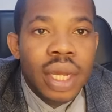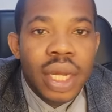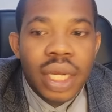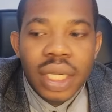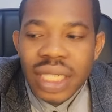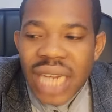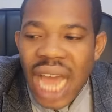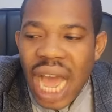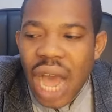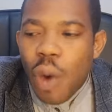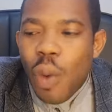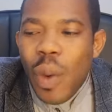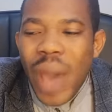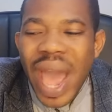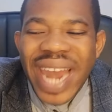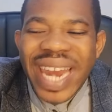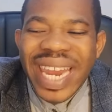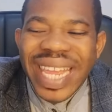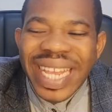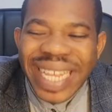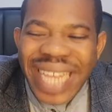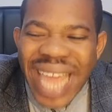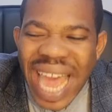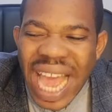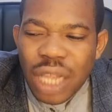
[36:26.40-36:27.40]
Now, when
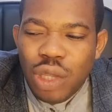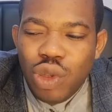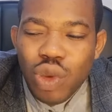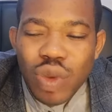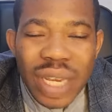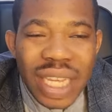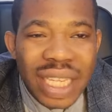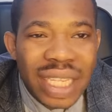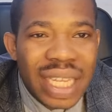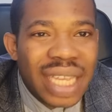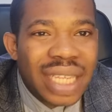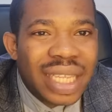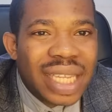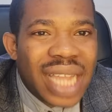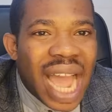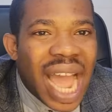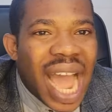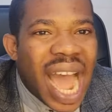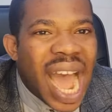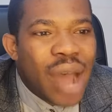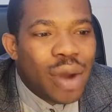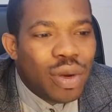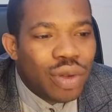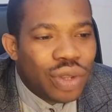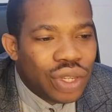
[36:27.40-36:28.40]
he get to the sister's
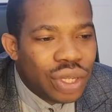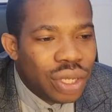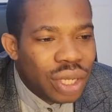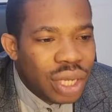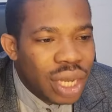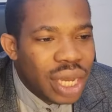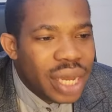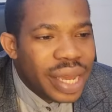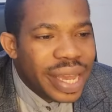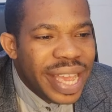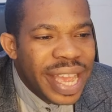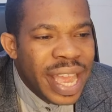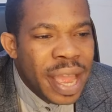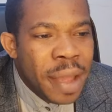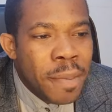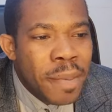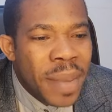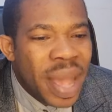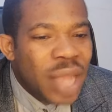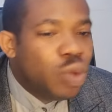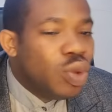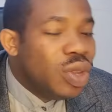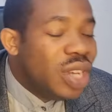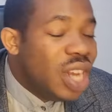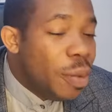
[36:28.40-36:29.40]
house, he
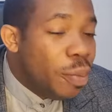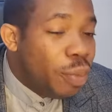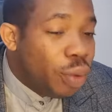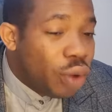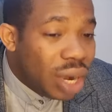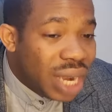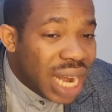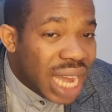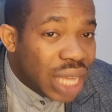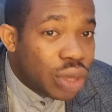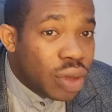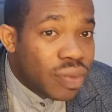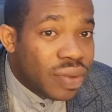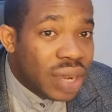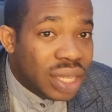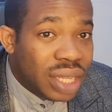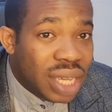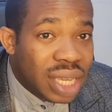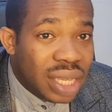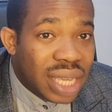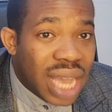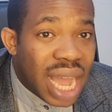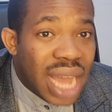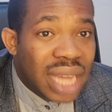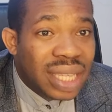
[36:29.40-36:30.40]
met with the brothers of the
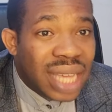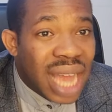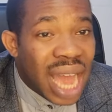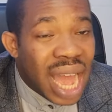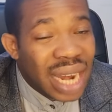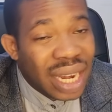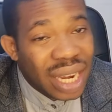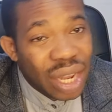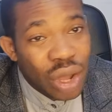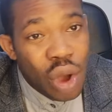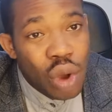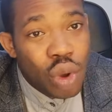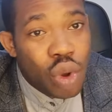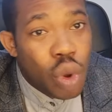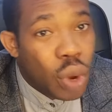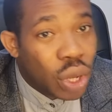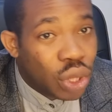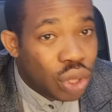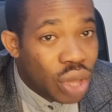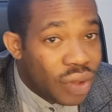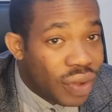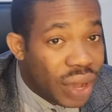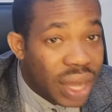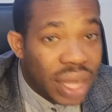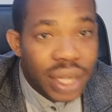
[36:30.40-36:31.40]
sisters and the uncle
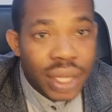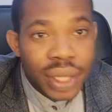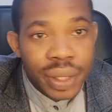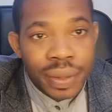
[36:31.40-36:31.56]
whatsoever.